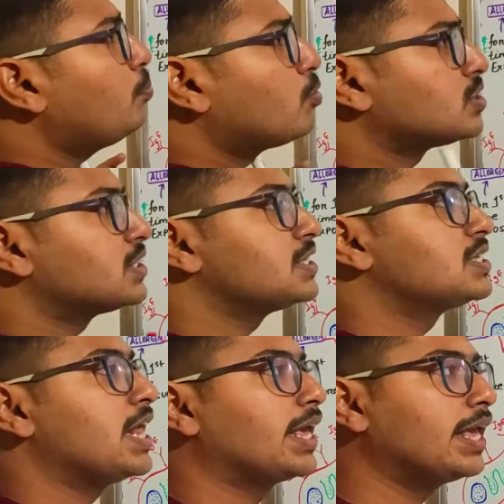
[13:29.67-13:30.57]
process is
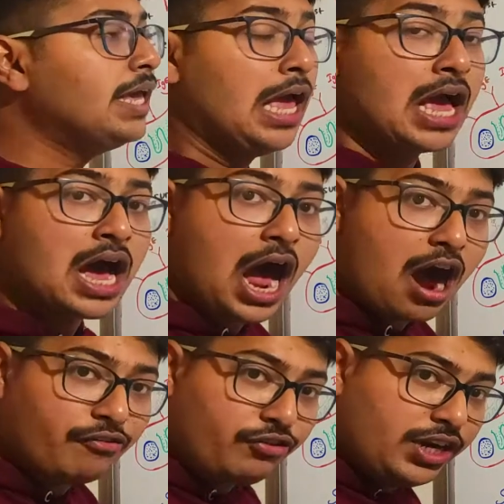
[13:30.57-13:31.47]
taking
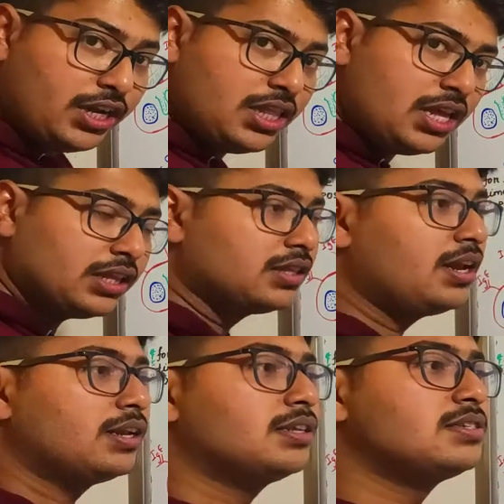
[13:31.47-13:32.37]
after
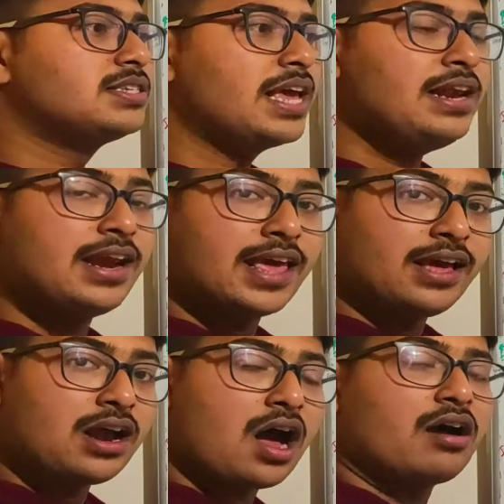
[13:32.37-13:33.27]
the cell
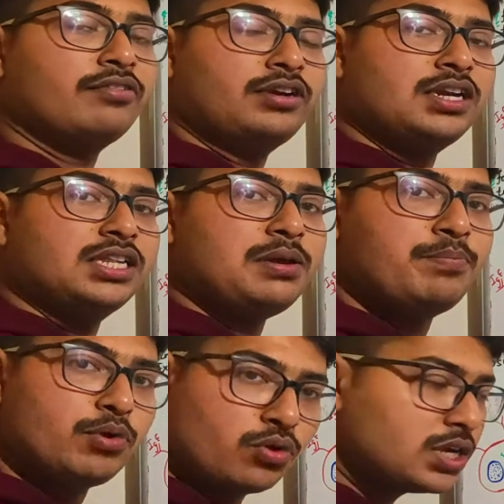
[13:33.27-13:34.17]
layer, after the
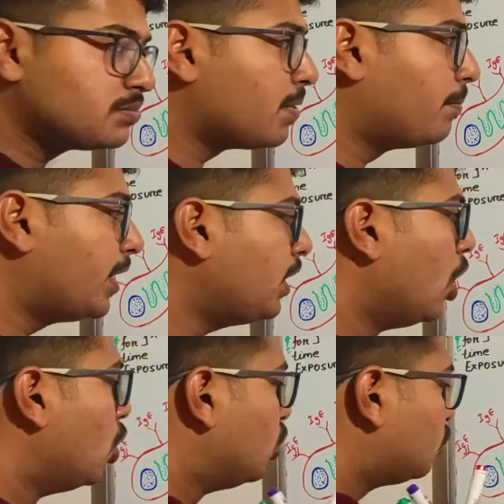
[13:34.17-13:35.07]
mucous membrane.
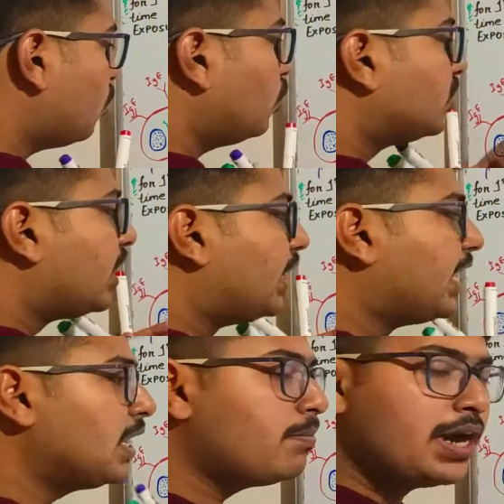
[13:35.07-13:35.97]
So the
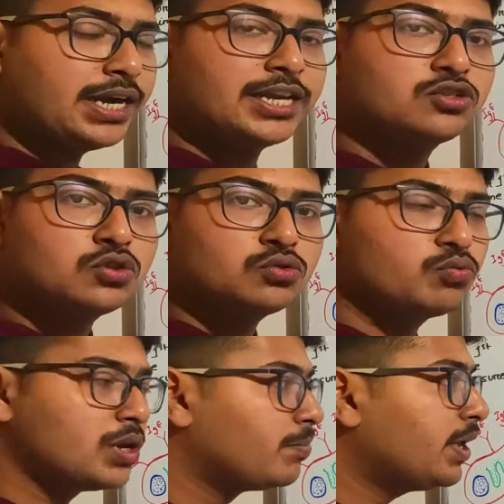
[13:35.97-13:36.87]
nearby tissues
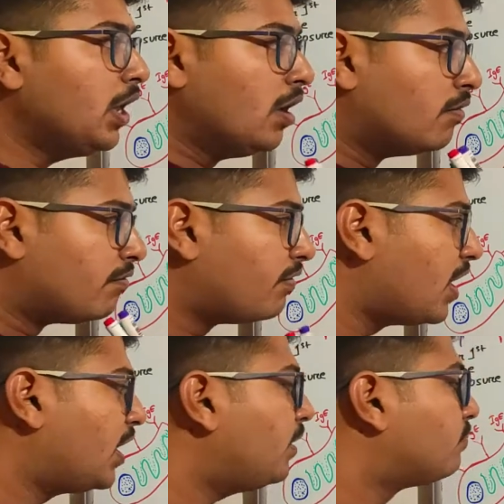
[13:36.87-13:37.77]
will be
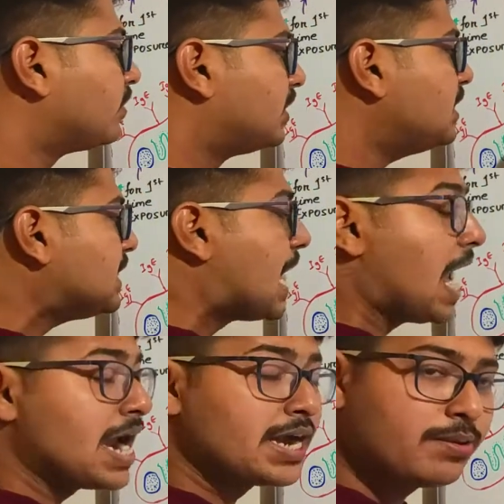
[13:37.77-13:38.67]
flooded with these
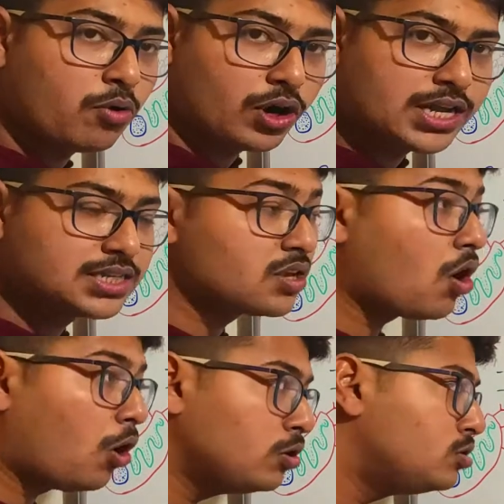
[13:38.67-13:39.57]
antibodies.
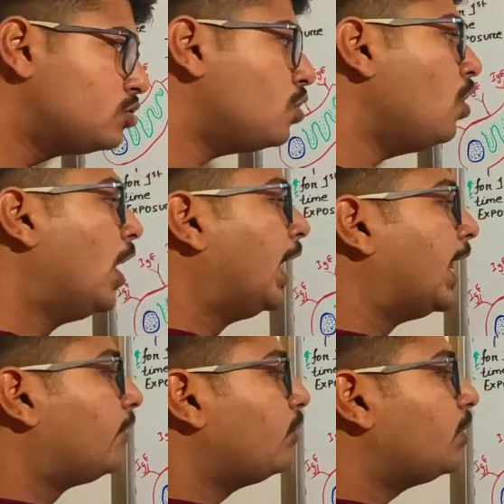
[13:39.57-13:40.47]
Also
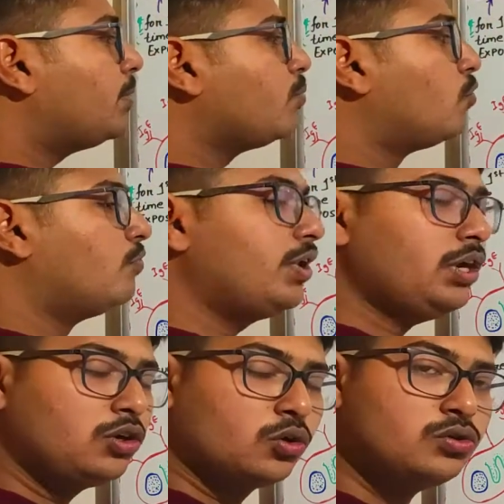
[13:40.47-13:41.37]
it will be
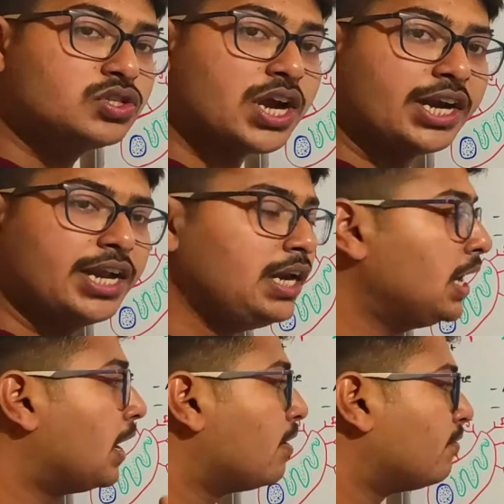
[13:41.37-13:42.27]
moving to
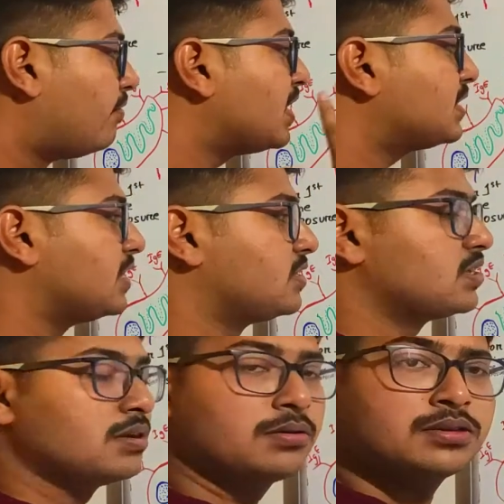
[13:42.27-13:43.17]
certain
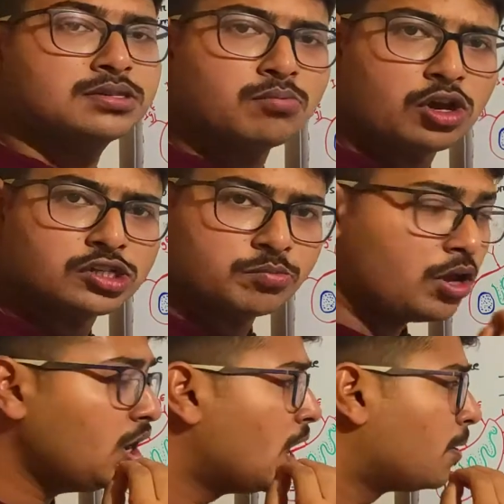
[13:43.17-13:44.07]
vessels,
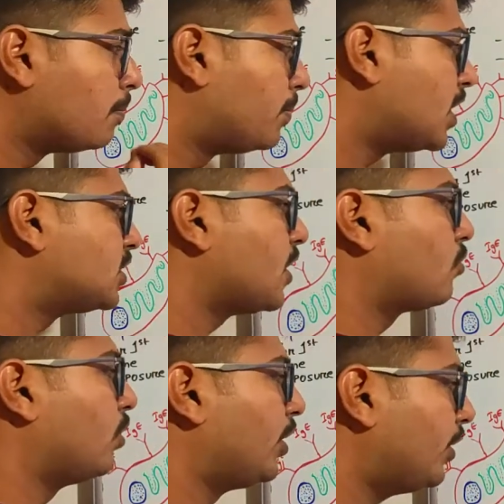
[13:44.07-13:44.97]
small blood
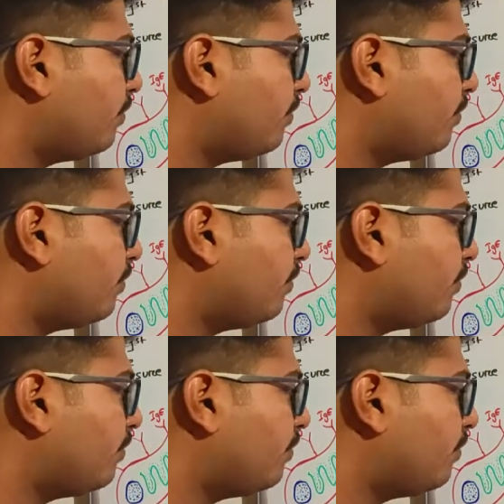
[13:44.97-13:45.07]
circulatory